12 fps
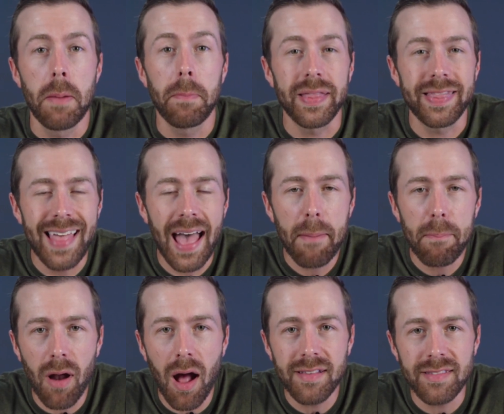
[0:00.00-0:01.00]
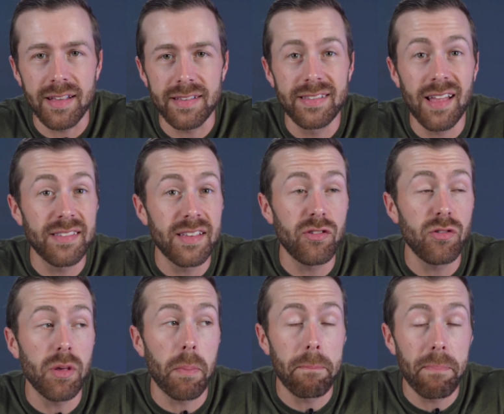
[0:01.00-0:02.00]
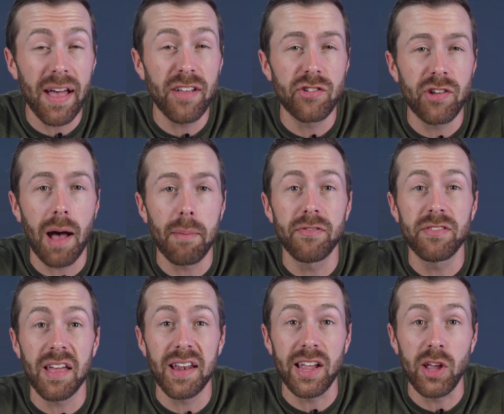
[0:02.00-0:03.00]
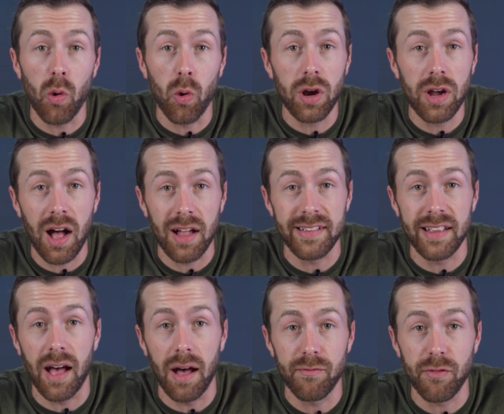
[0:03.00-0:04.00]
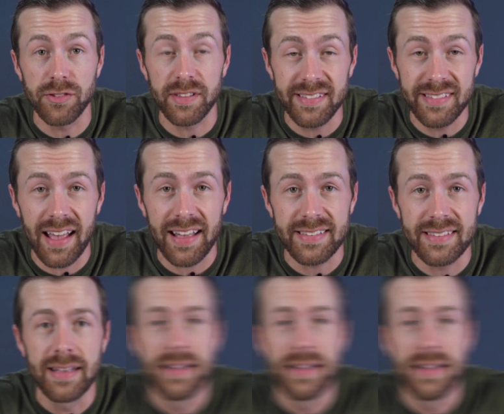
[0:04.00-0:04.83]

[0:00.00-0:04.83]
But that process doesn't do the best job of setting your content up for success.